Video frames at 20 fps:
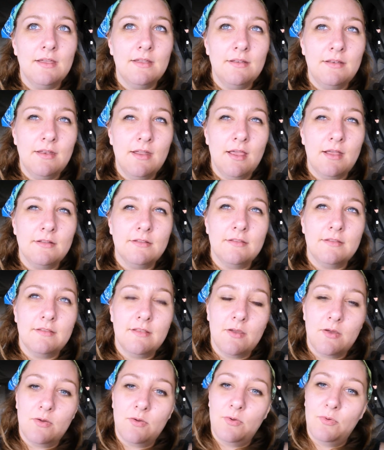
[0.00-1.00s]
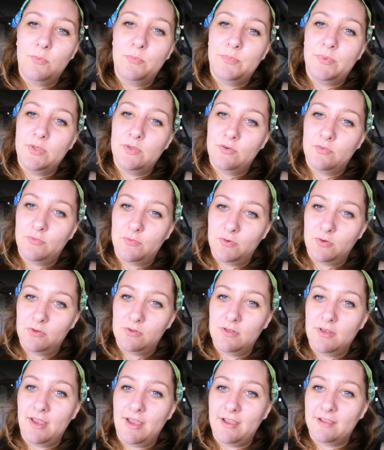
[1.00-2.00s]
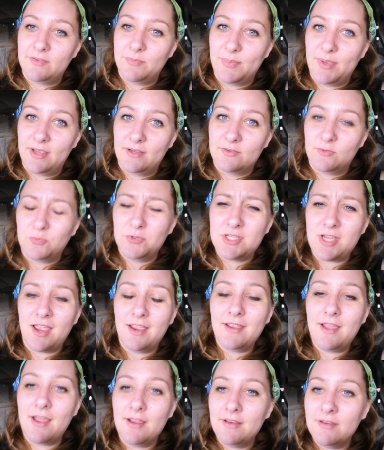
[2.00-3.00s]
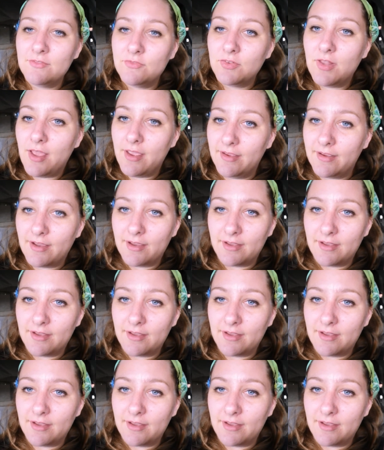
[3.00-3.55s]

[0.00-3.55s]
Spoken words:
not so beautiful aspects, which I kind of like.